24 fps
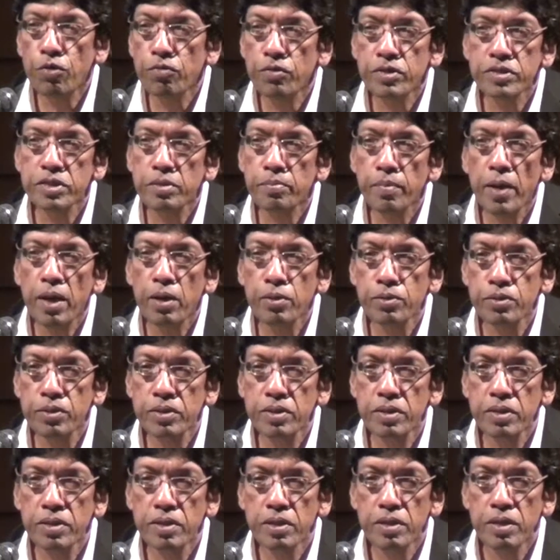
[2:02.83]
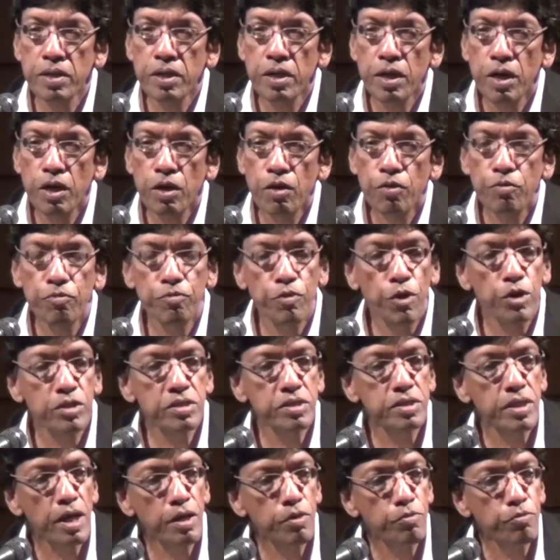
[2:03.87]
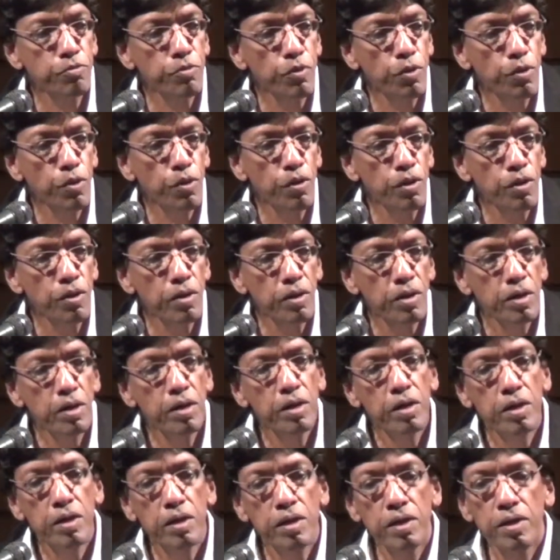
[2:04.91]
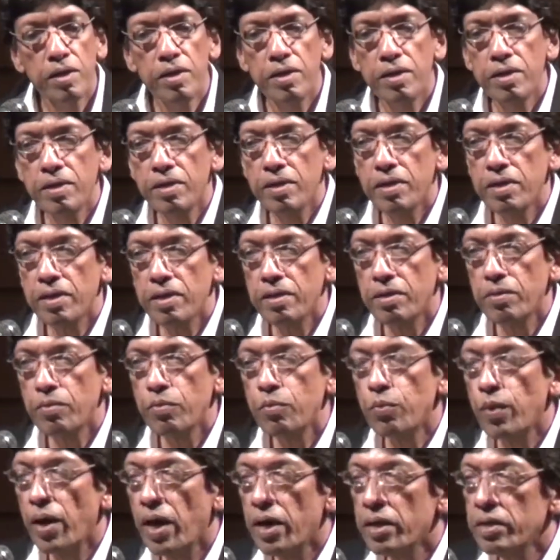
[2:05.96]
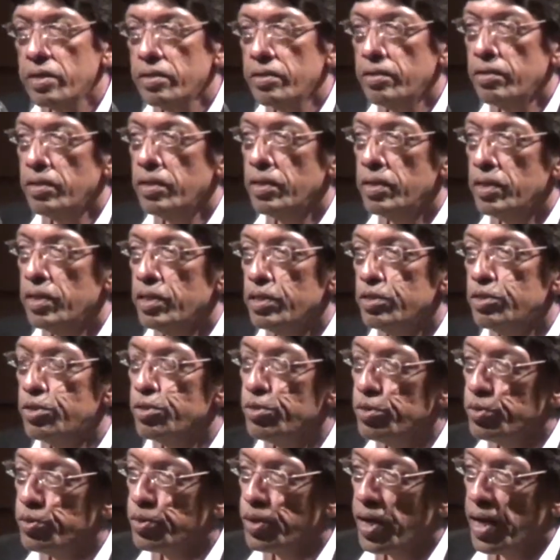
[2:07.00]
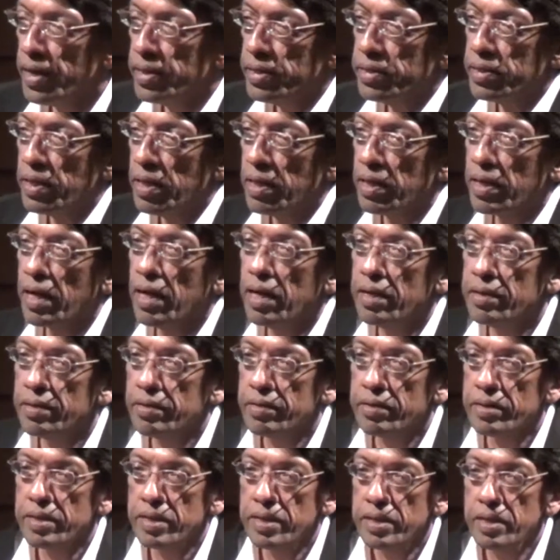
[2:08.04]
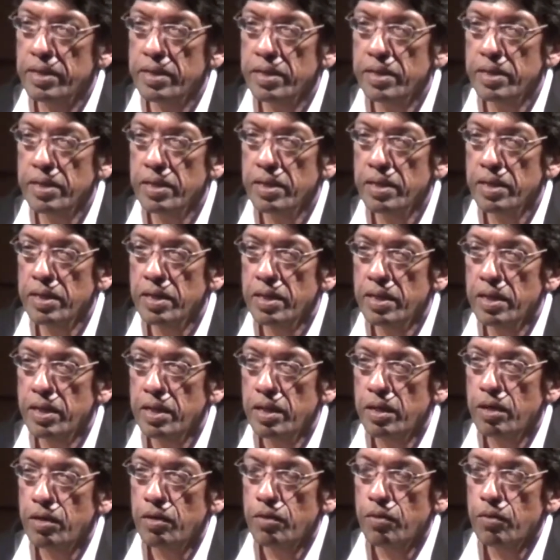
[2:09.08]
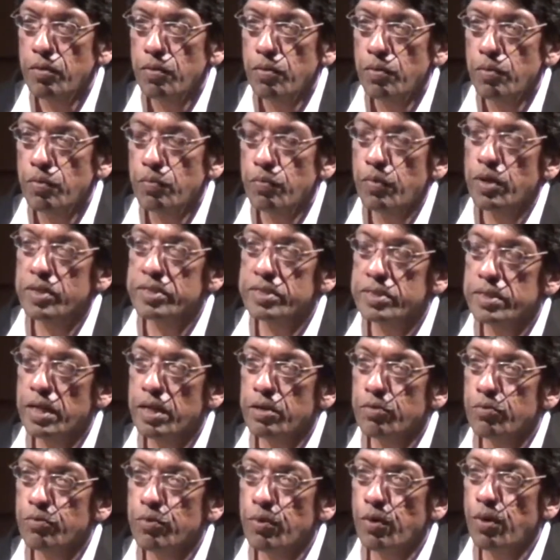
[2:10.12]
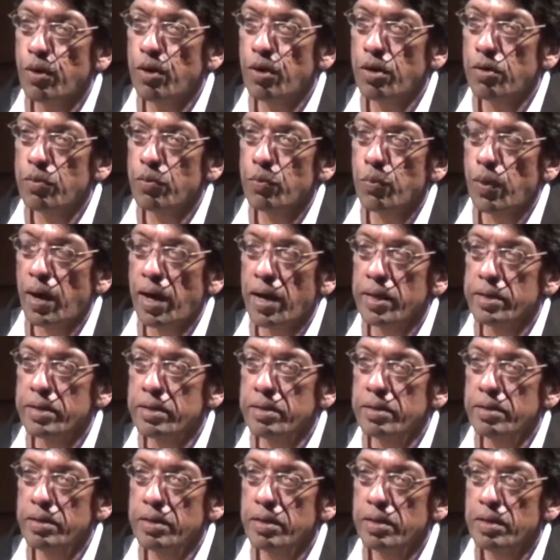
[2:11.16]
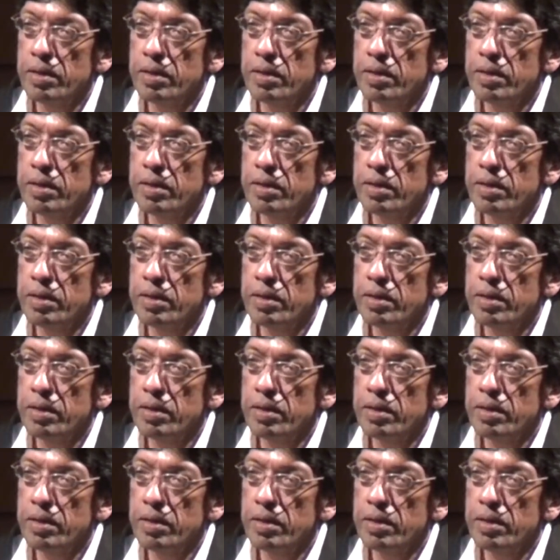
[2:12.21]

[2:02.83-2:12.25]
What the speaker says: was about. Was that war one to unite our country? Was that war one